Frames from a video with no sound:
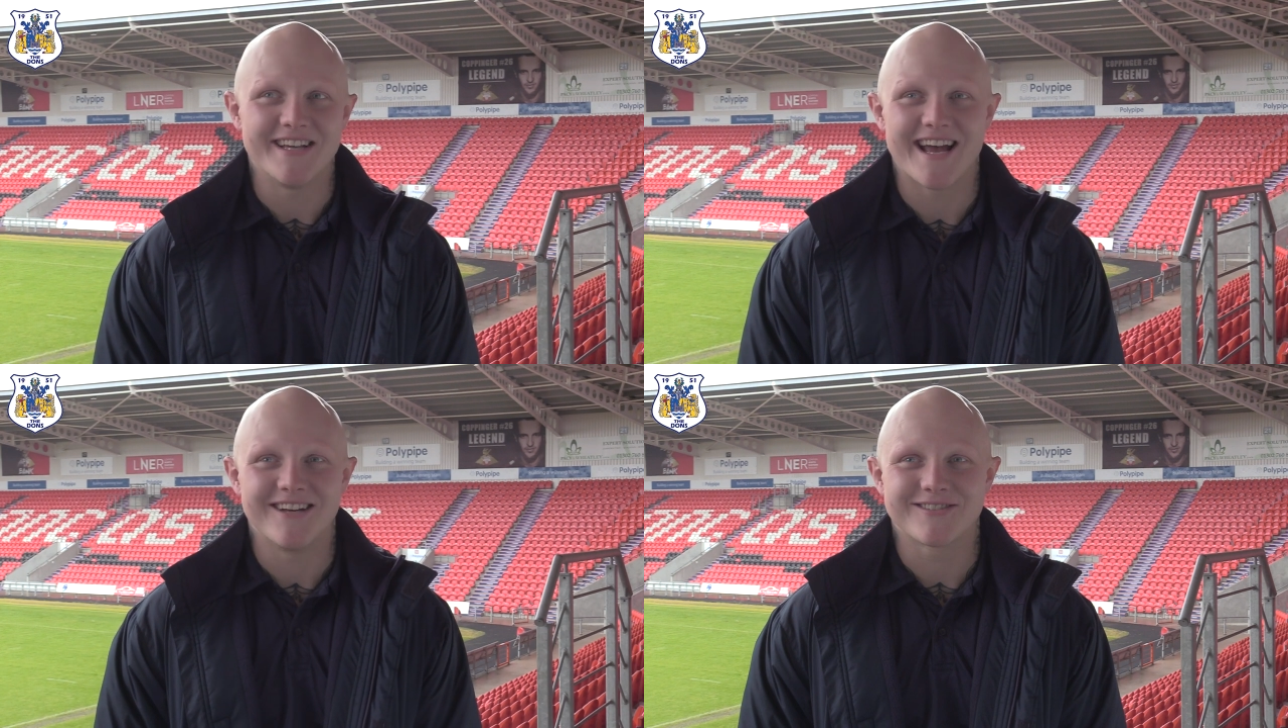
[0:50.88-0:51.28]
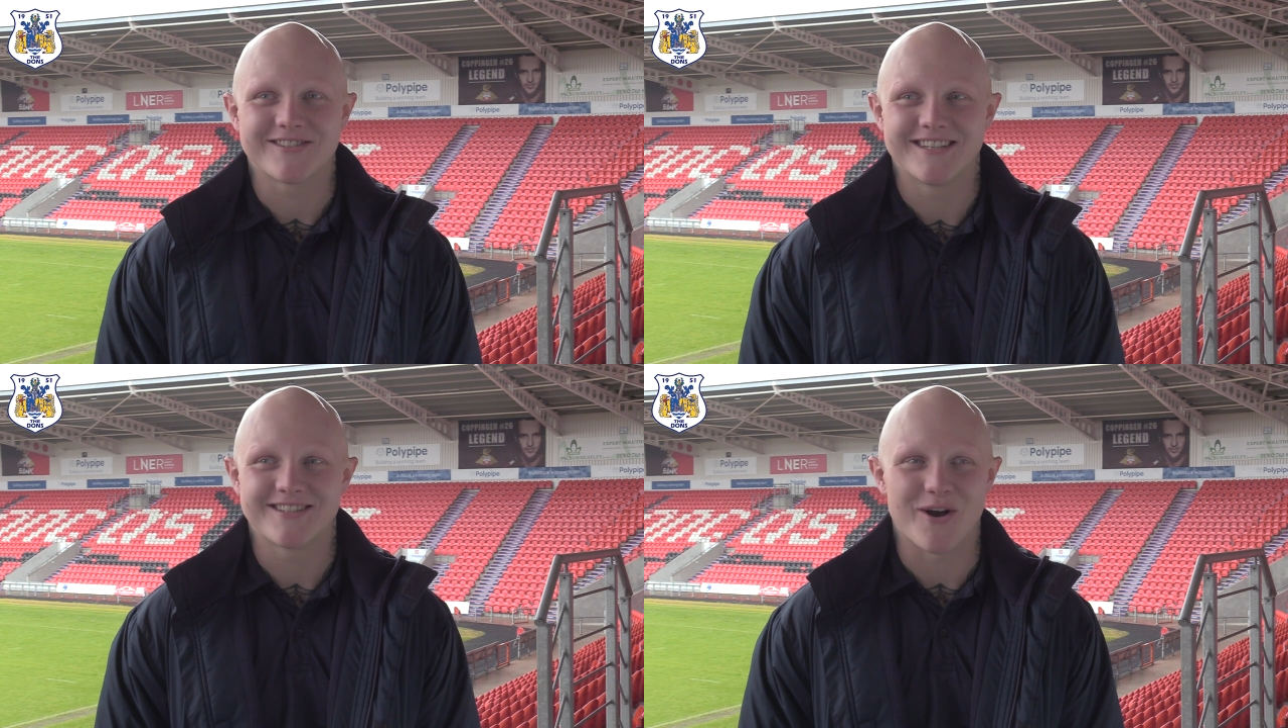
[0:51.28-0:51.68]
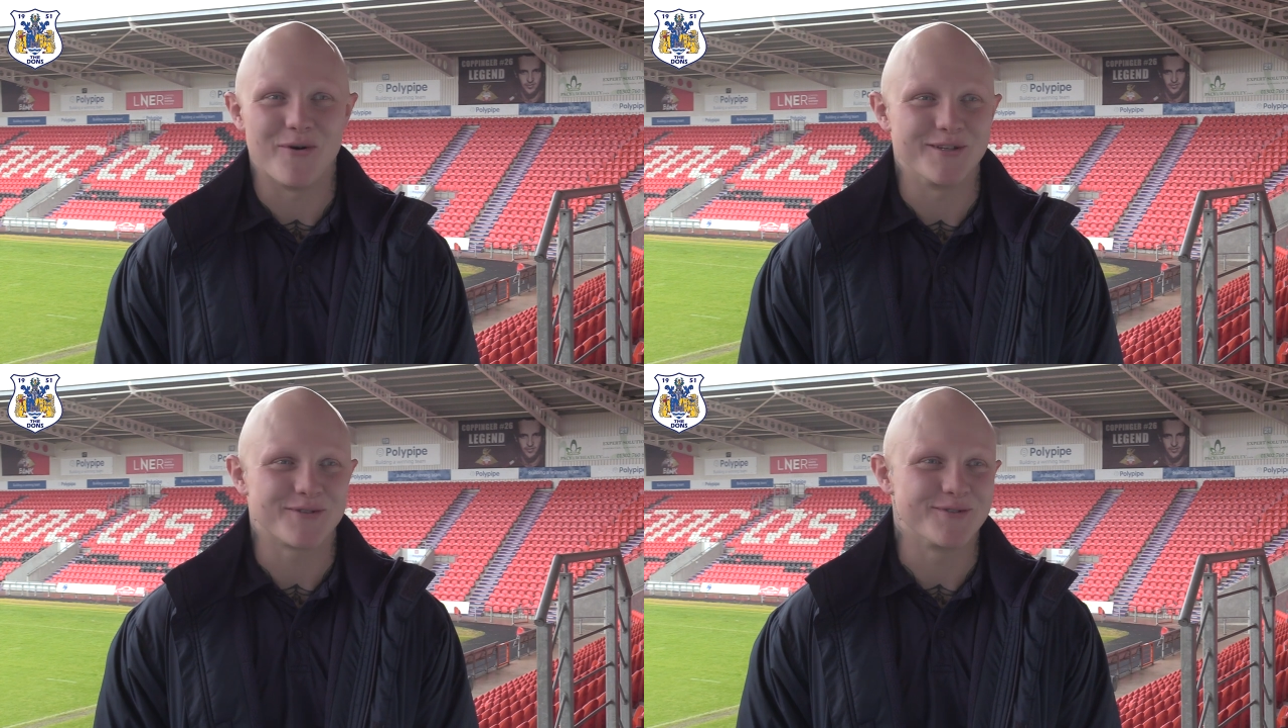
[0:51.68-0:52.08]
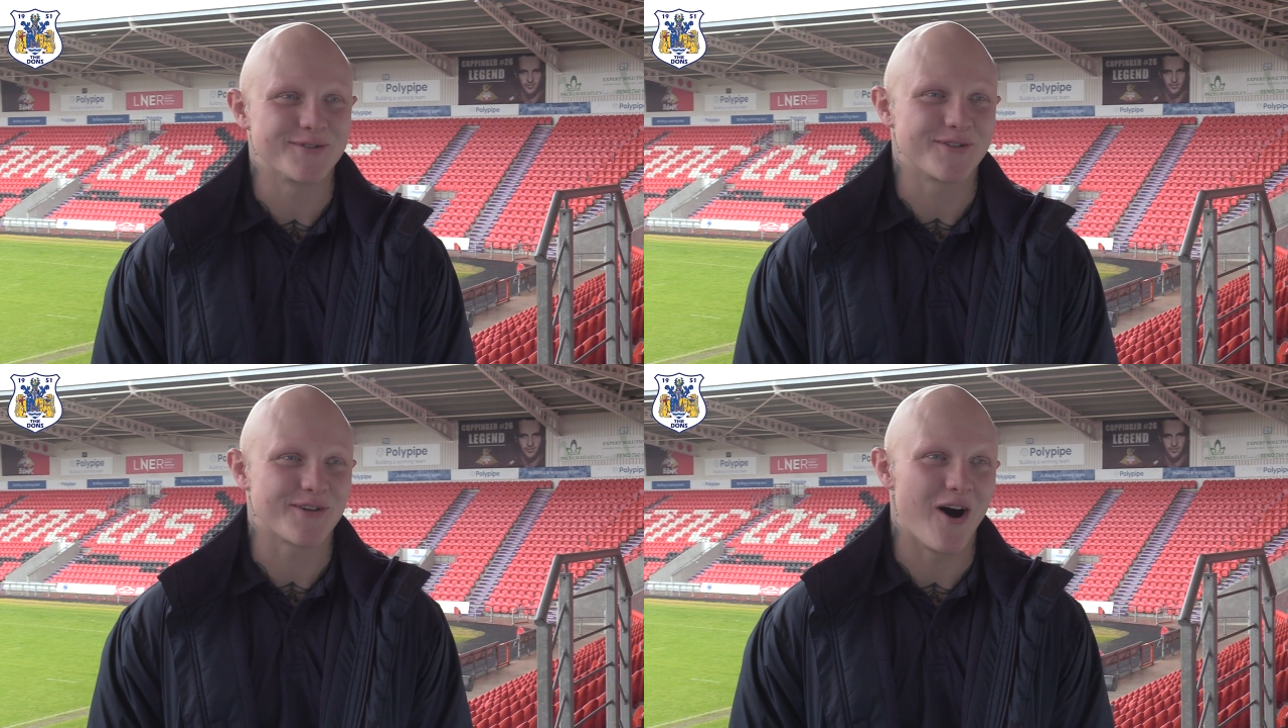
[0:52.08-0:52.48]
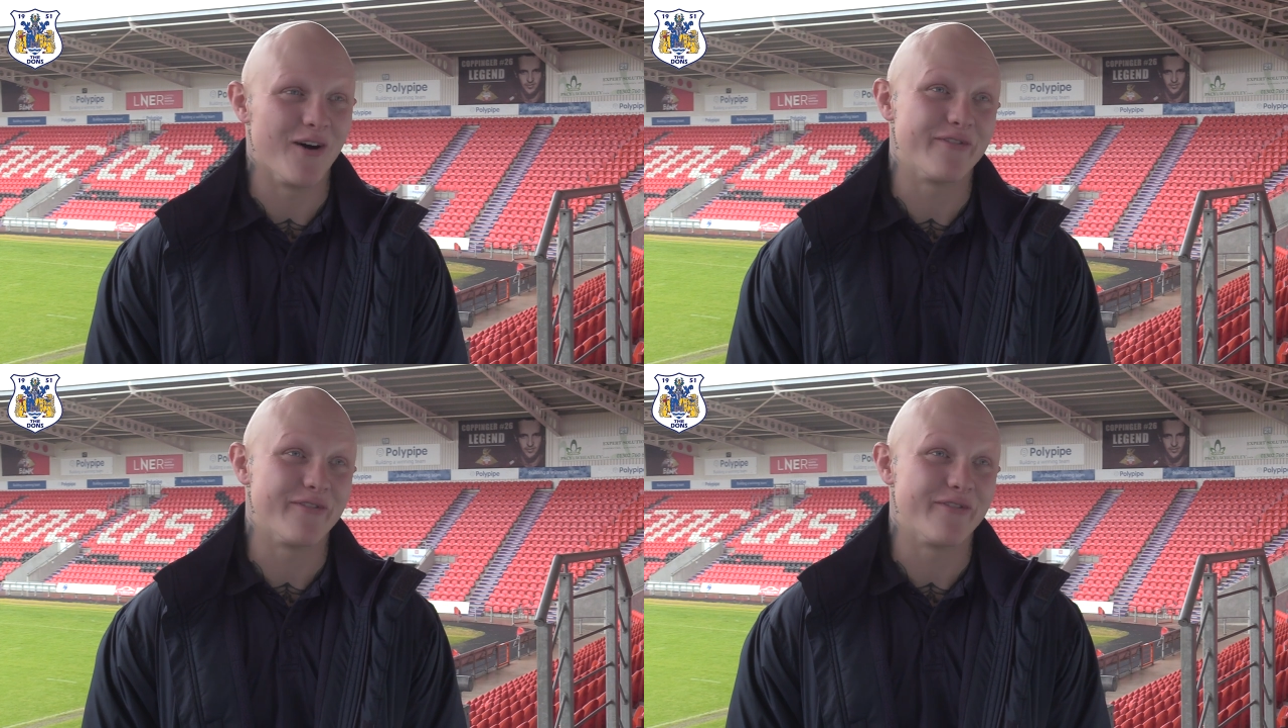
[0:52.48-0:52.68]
yeah, it's, it's always good to score.